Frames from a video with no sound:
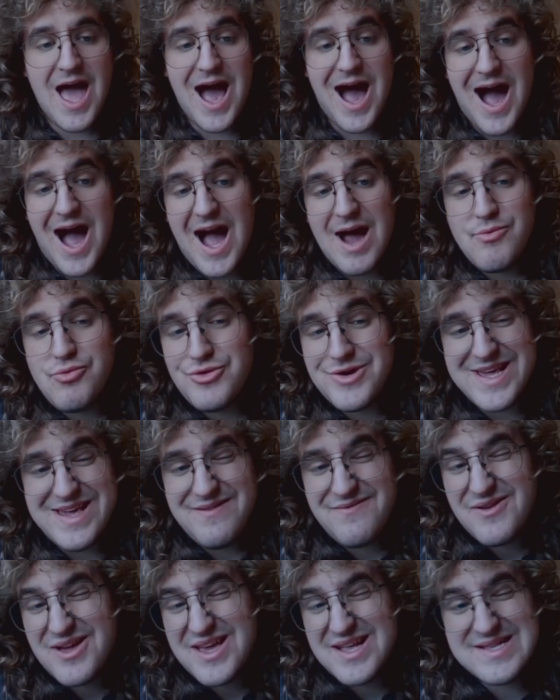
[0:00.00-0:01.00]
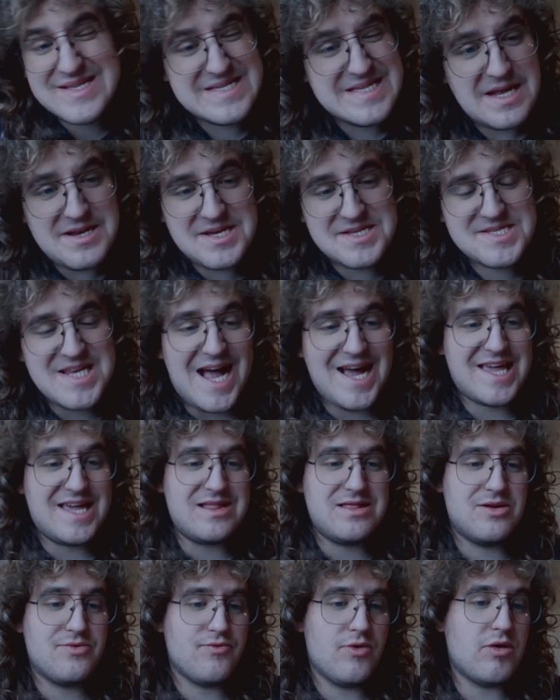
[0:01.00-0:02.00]
I would even consider
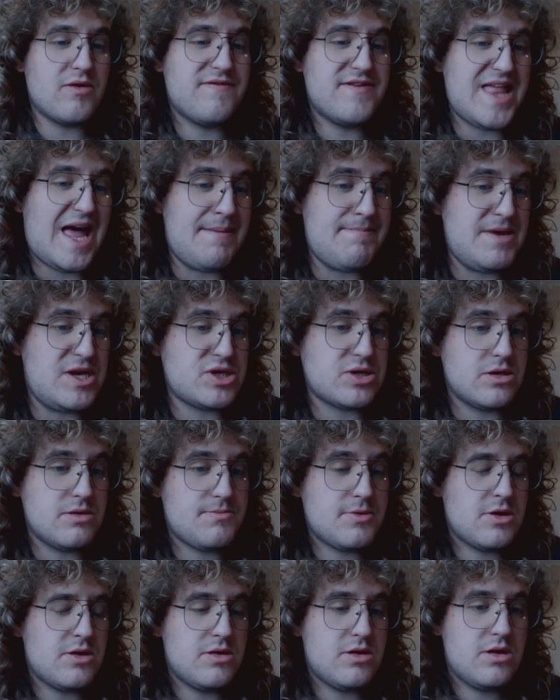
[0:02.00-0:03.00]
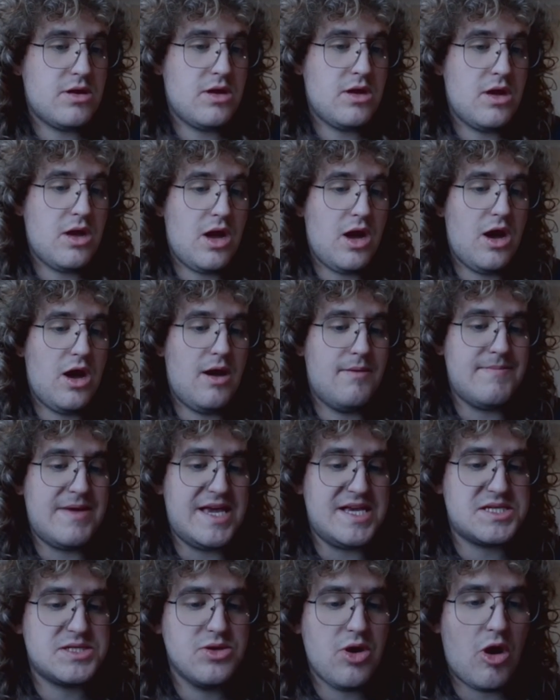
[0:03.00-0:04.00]
sacking the rook for that bishop.
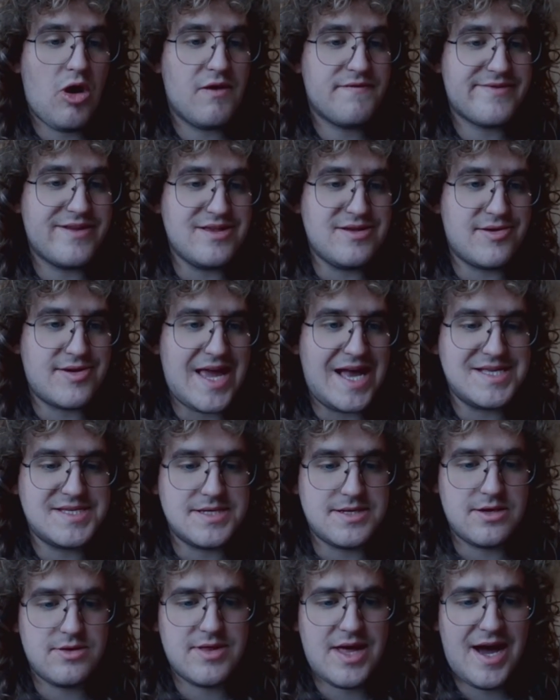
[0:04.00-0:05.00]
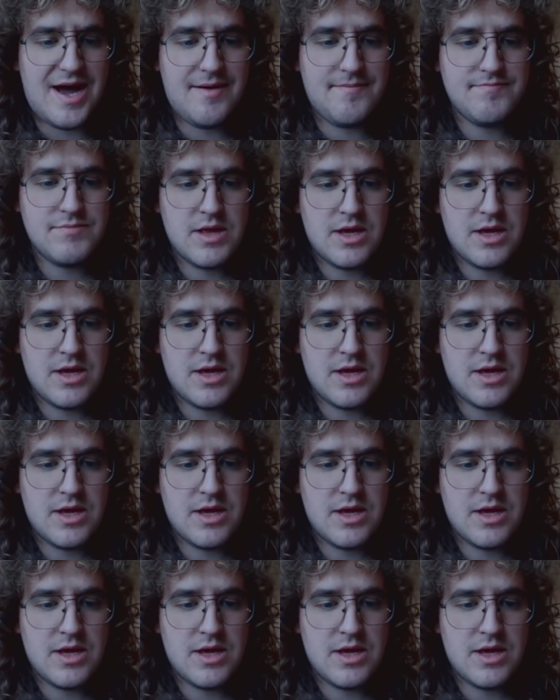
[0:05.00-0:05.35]
It's not often you get to do that.